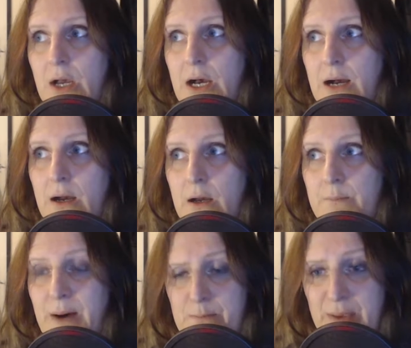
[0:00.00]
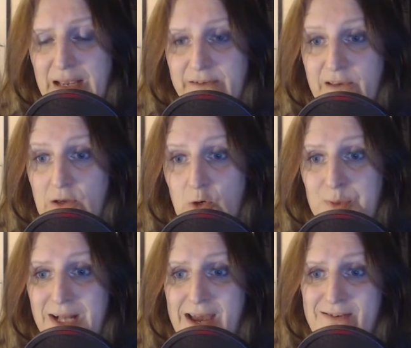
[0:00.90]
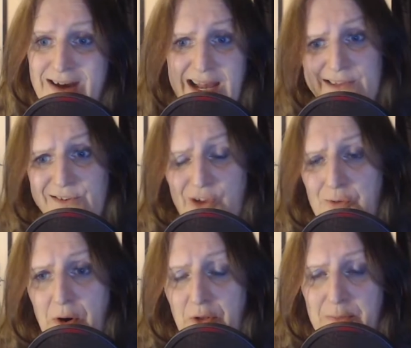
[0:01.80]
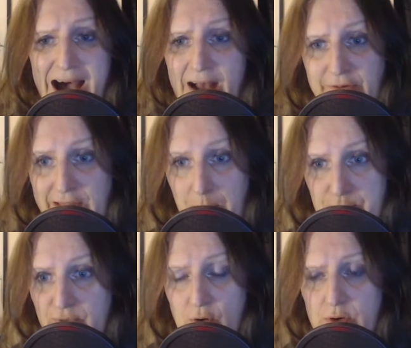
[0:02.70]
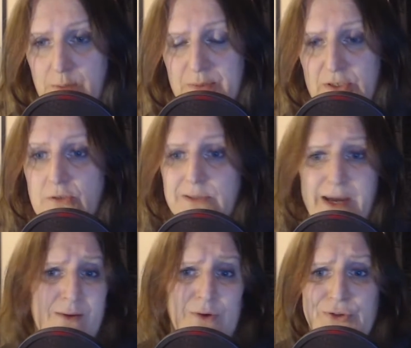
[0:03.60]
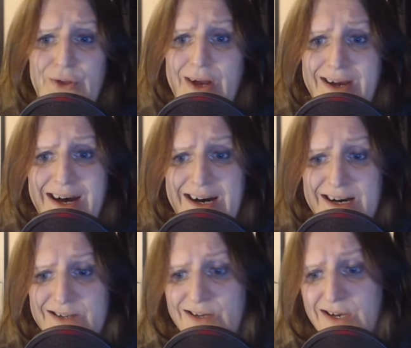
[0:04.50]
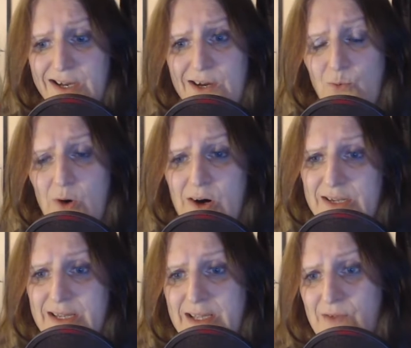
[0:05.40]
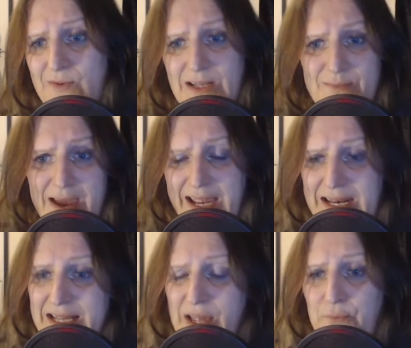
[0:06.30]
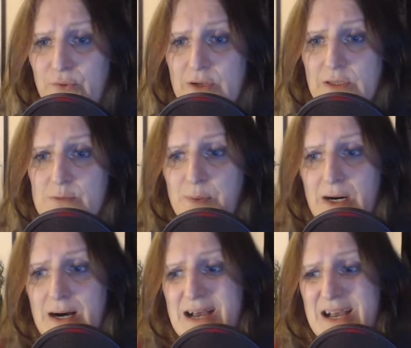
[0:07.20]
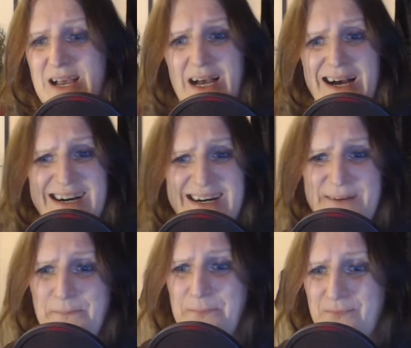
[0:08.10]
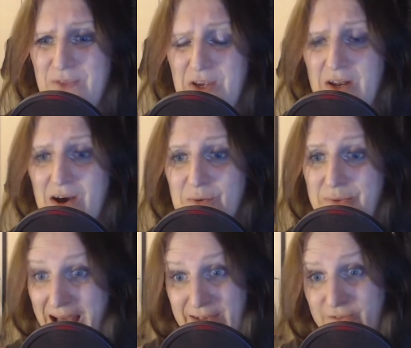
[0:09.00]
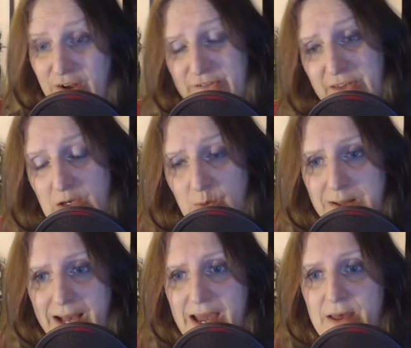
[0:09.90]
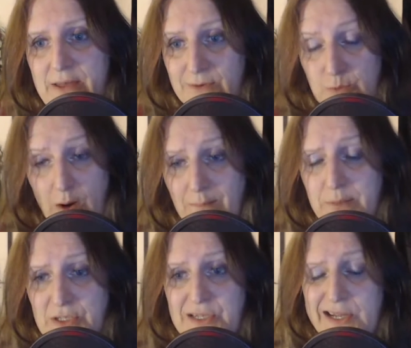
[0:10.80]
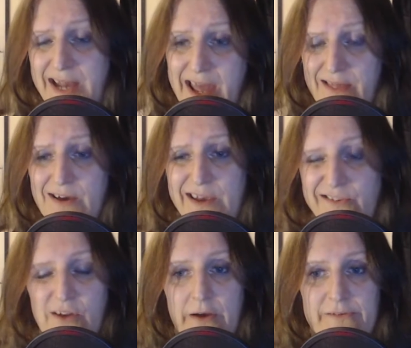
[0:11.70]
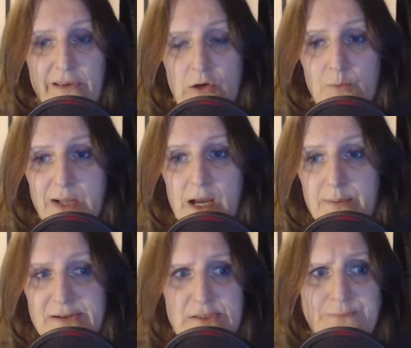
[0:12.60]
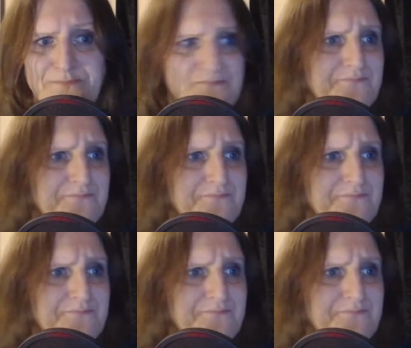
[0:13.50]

by being single player, I had to do both parts, and that broke the puzzle. Now, it wasn't a hard one, it didn't really make any difference, but that's not single player. There is one puzzle in here that is not a single player puzzle.